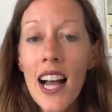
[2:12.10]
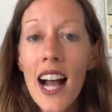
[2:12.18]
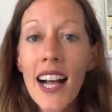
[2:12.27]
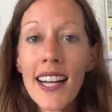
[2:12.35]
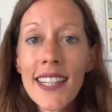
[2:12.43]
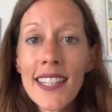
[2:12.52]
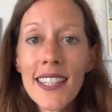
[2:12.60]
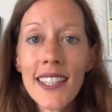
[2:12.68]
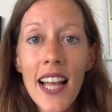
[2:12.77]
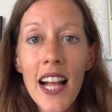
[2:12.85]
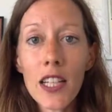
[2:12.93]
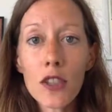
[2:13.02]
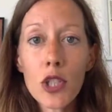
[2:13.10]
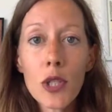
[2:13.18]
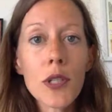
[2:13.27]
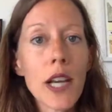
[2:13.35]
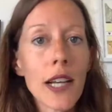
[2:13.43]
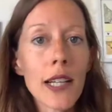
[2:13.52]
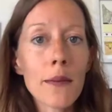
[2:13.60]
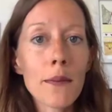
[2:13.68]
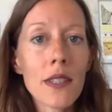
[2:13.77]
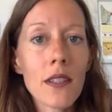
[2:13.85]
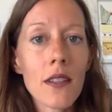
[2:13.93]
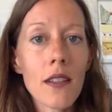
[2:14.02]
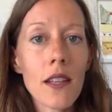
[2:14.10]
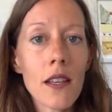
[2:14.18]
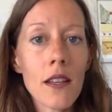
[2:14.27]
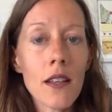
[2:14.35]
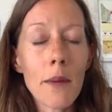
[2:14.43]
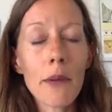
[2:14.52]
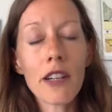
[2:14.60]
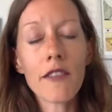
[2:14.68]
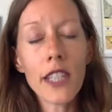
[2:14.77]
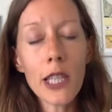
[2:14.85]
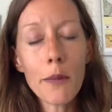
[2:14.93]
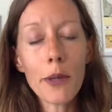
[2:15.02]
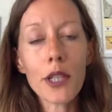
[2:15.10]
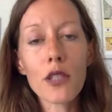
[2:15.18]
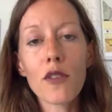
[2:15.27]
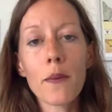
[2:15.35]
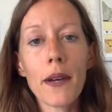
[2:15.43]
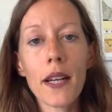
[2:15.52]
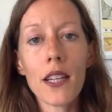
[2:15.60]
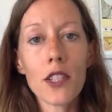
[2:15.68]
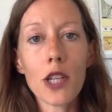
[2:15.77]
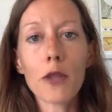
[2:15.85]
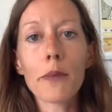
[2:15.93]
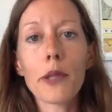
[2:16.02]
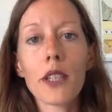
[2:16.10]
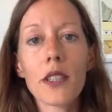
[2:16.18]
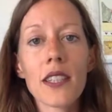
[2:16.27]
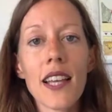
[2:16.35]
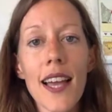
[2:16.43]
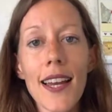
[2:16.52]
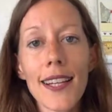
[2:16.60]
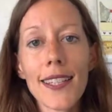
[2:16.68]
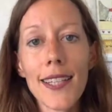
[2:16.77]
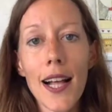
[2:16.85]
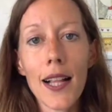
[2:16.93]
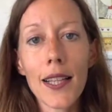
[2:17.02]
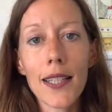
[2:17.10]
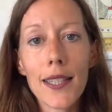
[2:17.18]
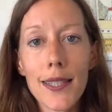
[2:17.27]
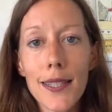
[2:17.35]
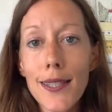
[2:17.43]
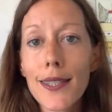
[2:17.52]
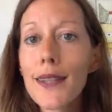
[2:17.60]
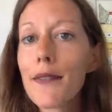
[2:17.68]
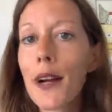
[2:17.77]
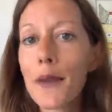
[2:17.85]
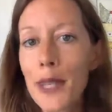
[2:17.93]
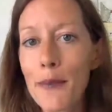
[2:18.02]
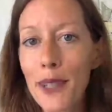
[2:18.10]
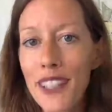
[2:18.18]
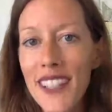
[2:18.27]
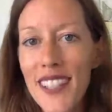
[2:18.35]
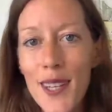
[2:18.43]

I sell two times the number of ebooks for my adult books, and I sell zero ebooks in